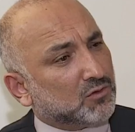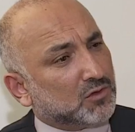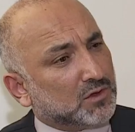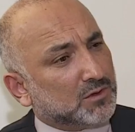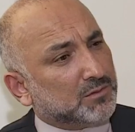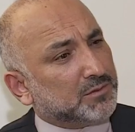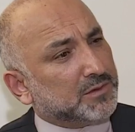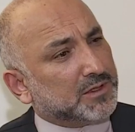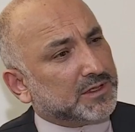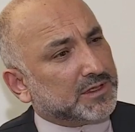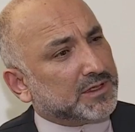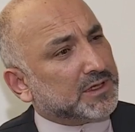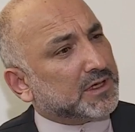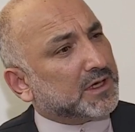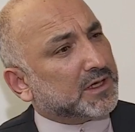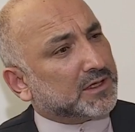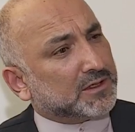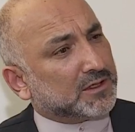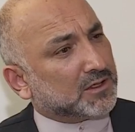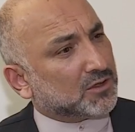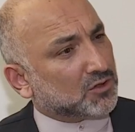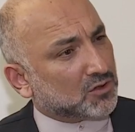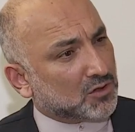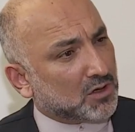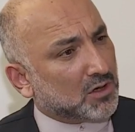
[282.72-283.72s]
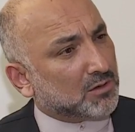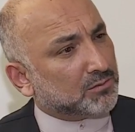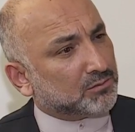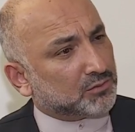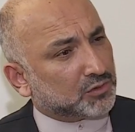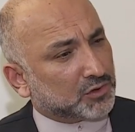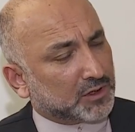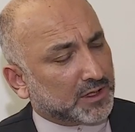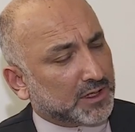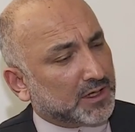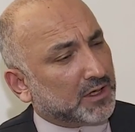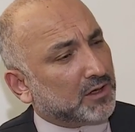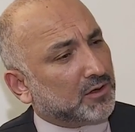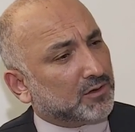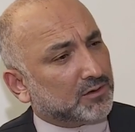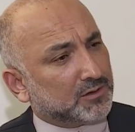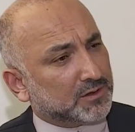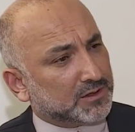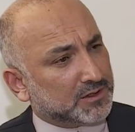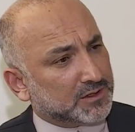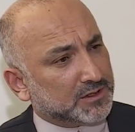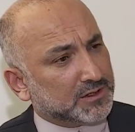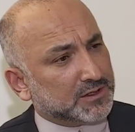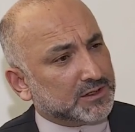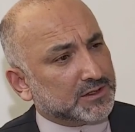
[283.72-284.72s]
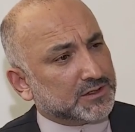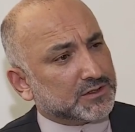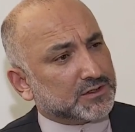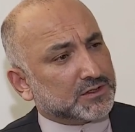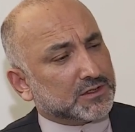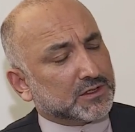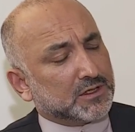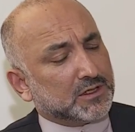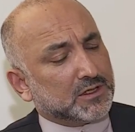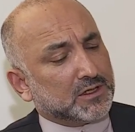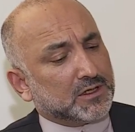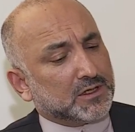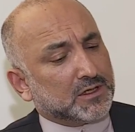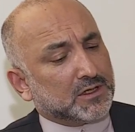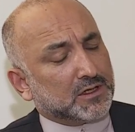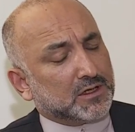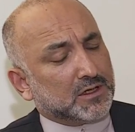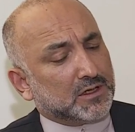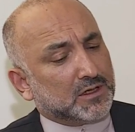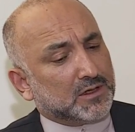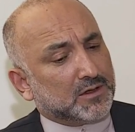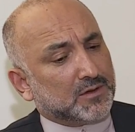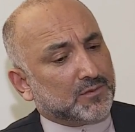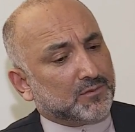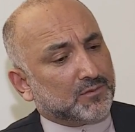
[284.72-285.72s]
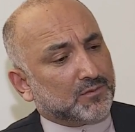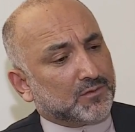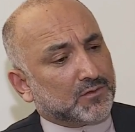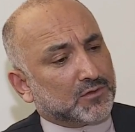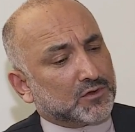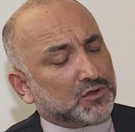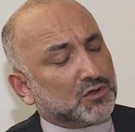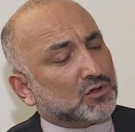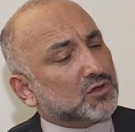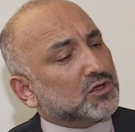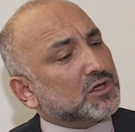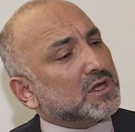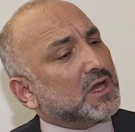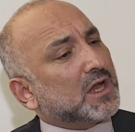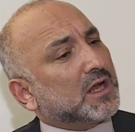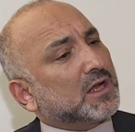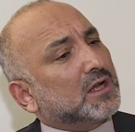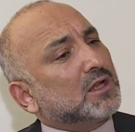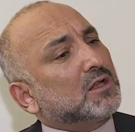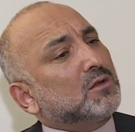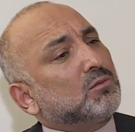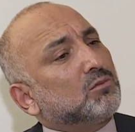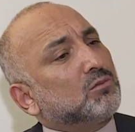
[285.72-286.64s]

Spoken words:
will be the other top priorities to tackle